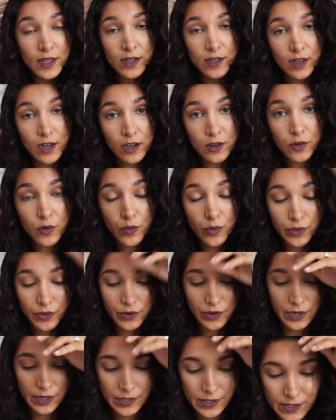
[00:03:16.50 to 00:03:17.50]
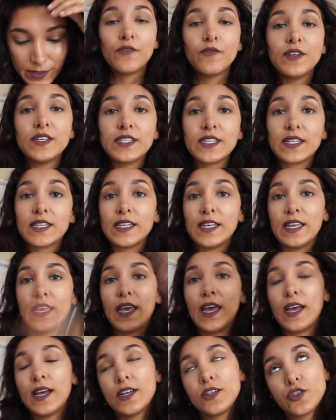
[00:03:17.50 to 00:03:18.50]
not cool with her ears. Physically,
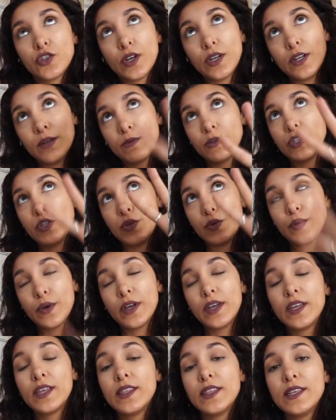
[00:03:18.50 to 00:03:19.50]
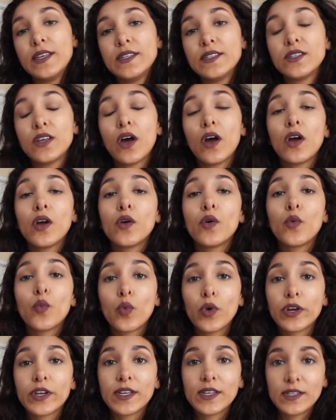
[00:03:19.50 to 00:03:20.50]
trait number 2. These are
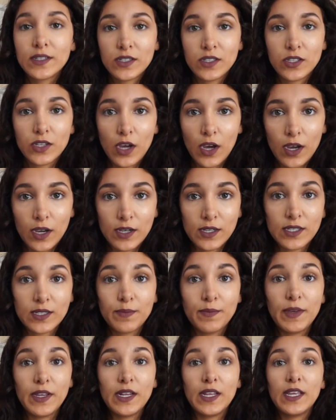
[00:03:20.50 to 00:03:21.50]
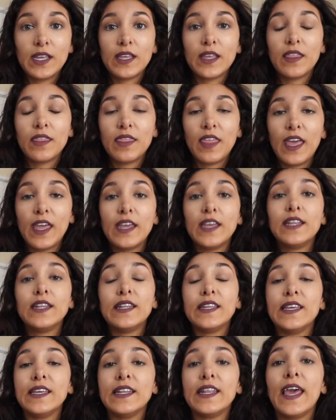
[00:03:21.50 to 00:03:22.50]
working dogs, meaning they
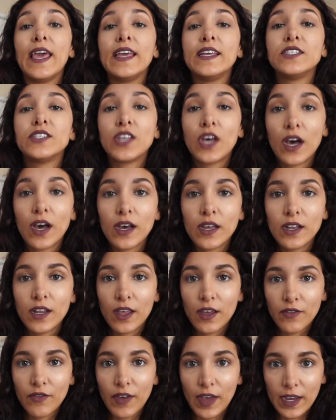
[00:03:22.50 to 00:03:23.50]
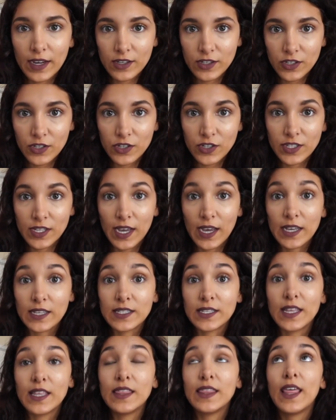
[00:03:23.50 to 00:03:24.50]
need a ton of exercise
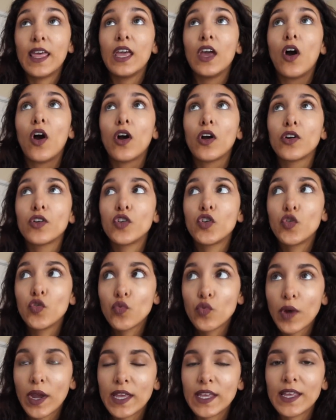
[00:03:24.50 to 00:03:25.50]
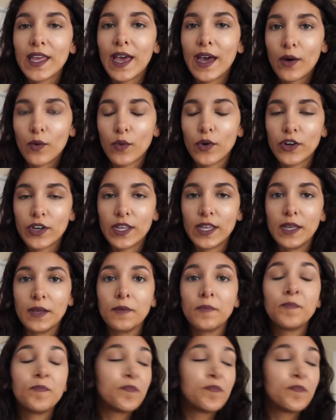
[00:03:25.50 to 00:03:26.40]
and they are great at working.